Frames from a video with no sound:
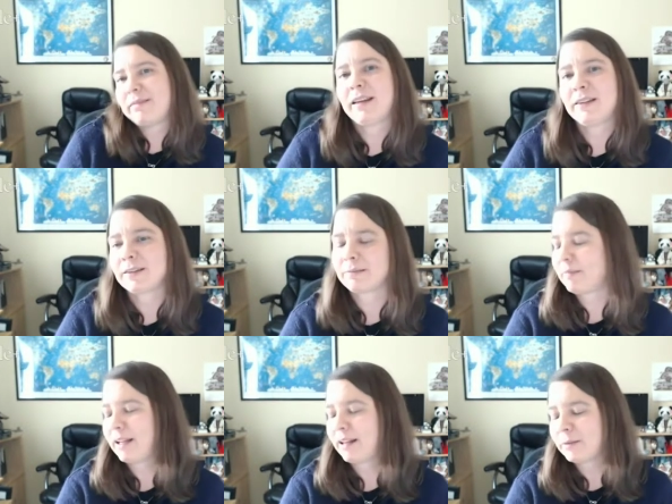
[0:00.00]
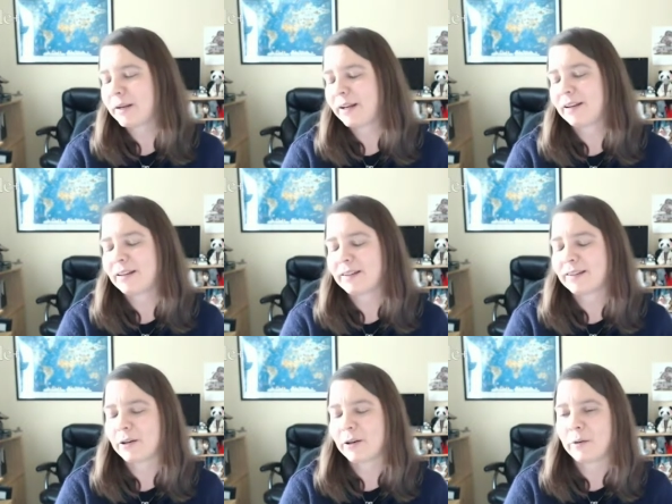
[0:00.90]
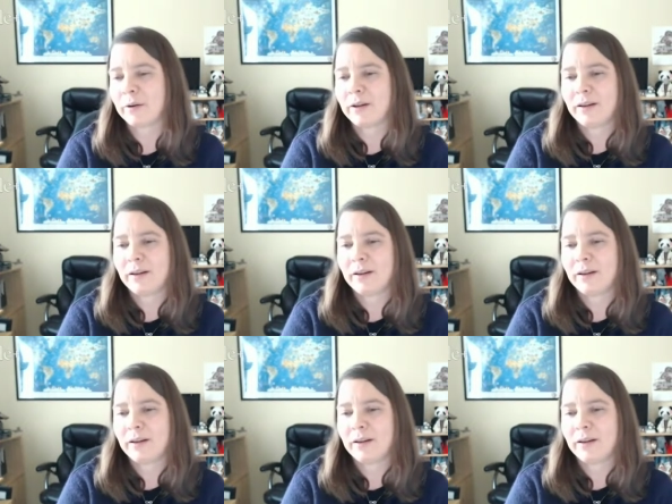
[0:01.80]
is what it is. So